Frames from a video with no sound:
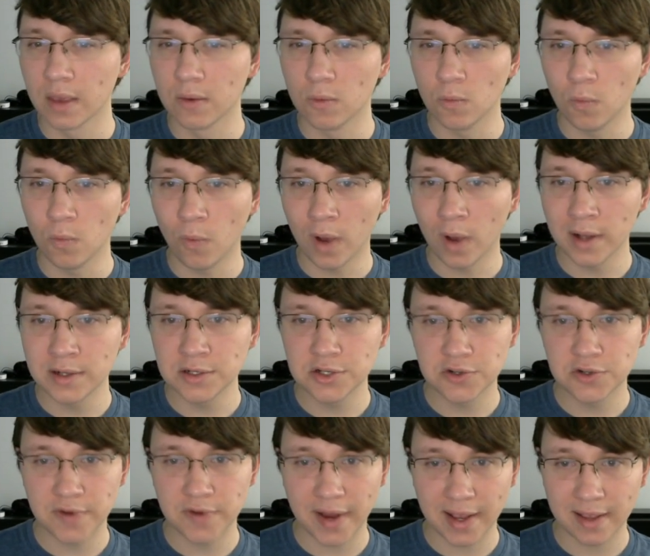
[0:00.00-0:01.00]
One
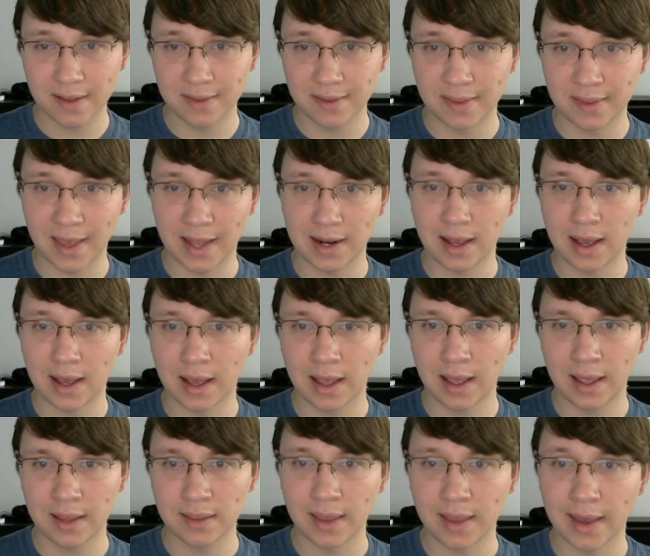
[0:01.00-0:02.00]
trick that
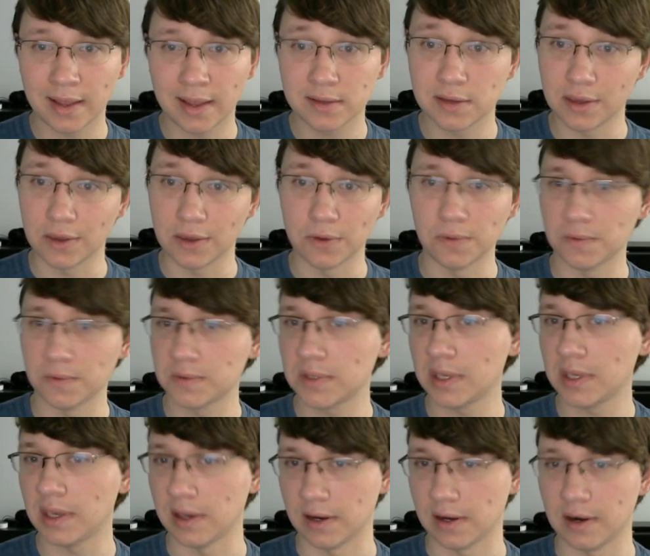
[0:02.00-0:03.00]
I like to
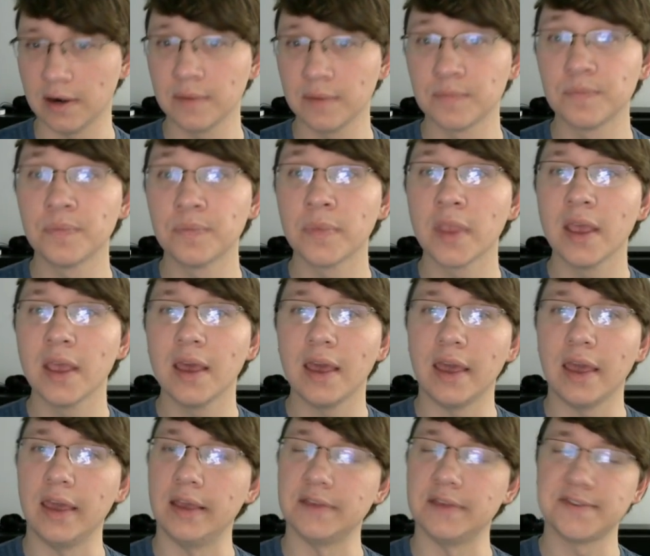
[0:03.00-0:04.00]
use here
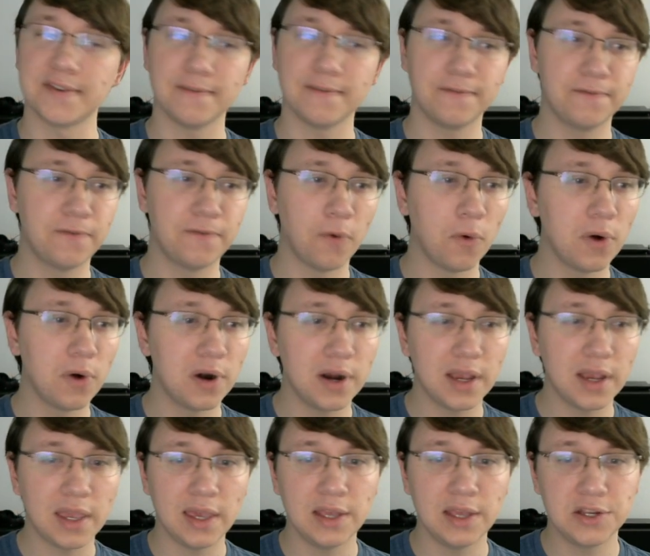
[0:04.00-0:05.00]
is
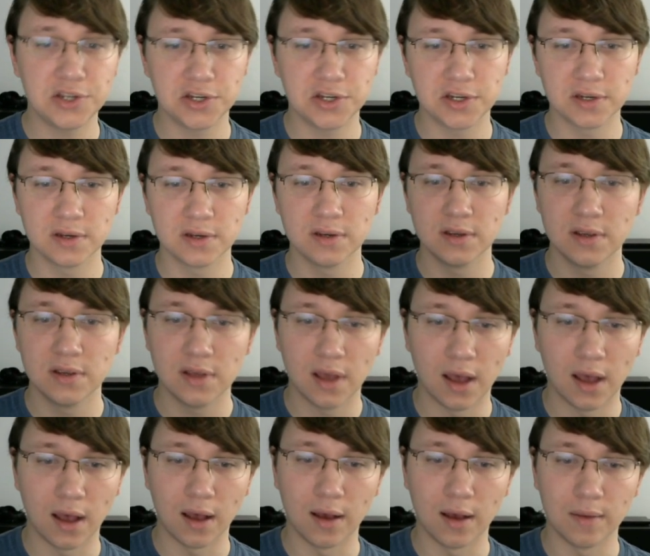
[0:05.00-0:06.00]
for each
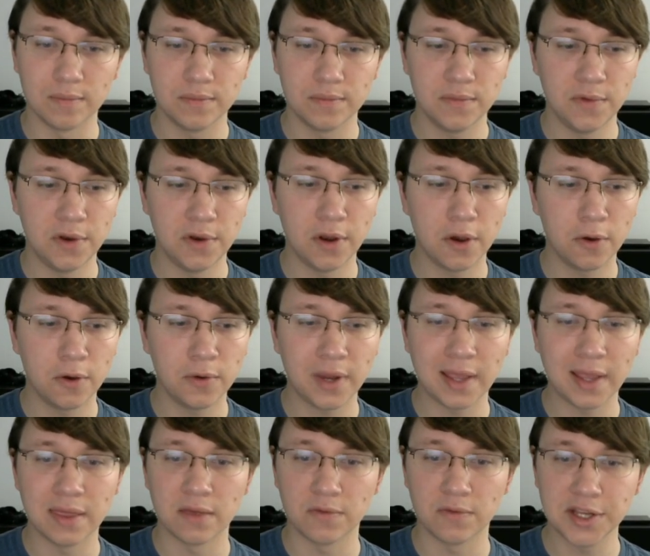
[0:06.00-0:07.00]
node
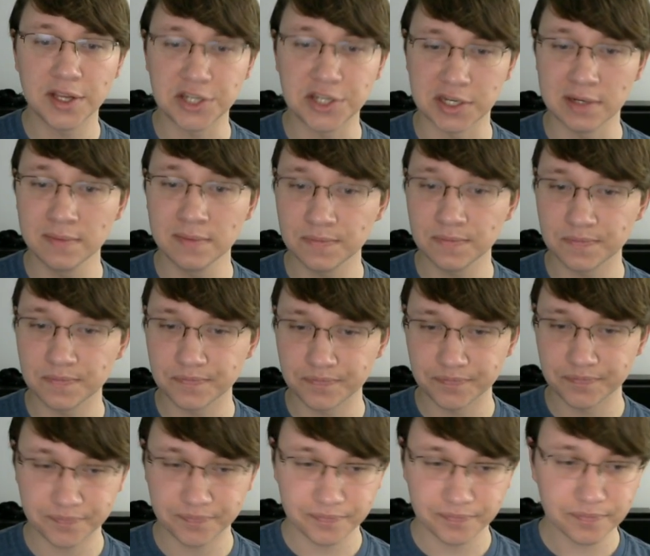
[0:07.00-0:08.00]
in the region,
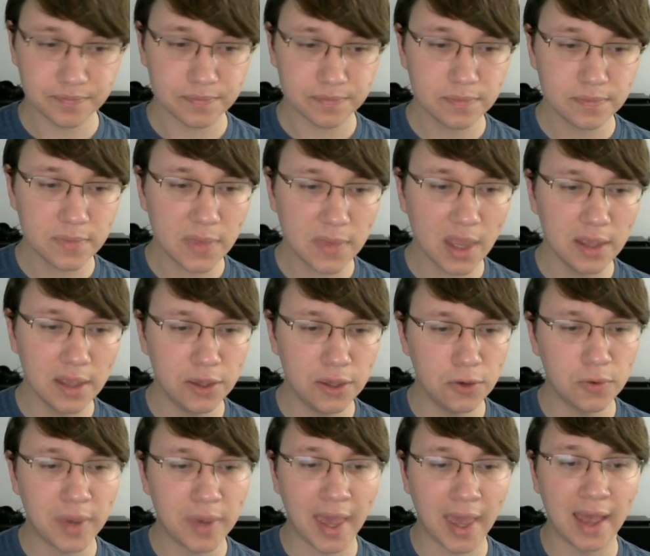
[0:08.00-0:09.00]

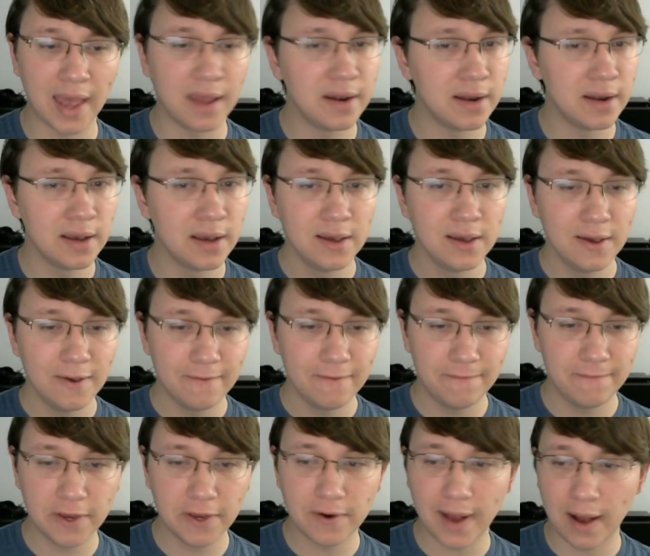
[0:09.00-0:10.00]
you can
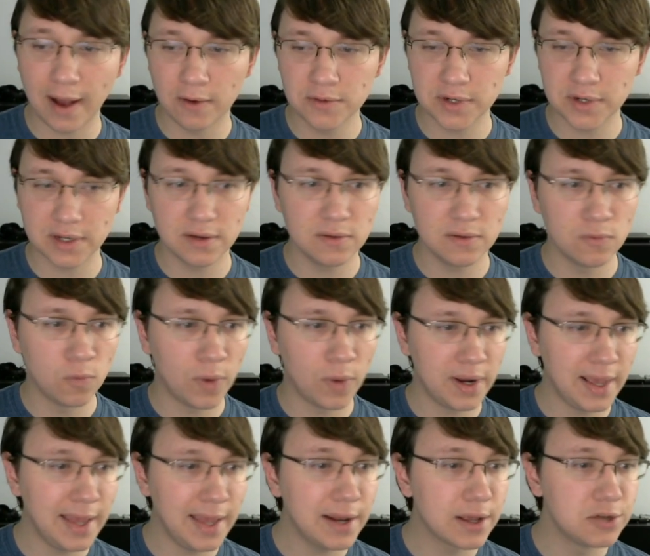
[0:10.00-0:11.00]
figure out
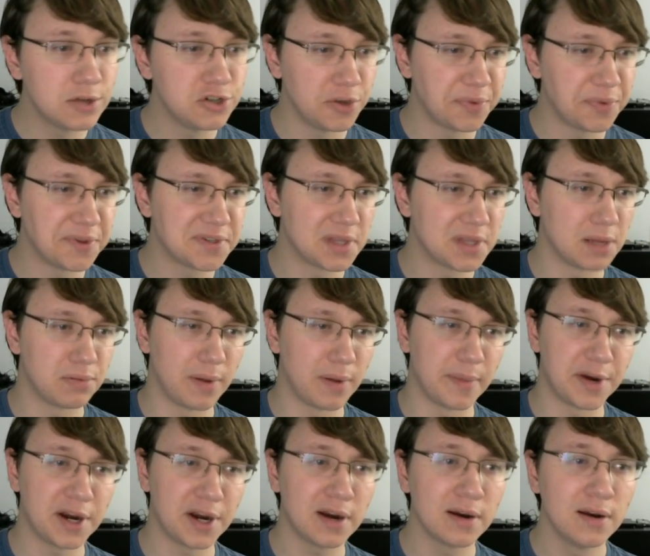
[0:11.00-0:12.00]
what it contributes to the
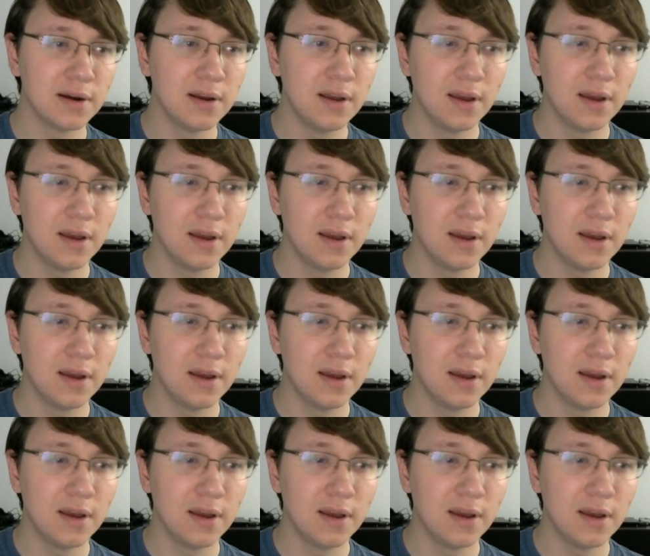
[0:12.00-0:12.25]
perimeter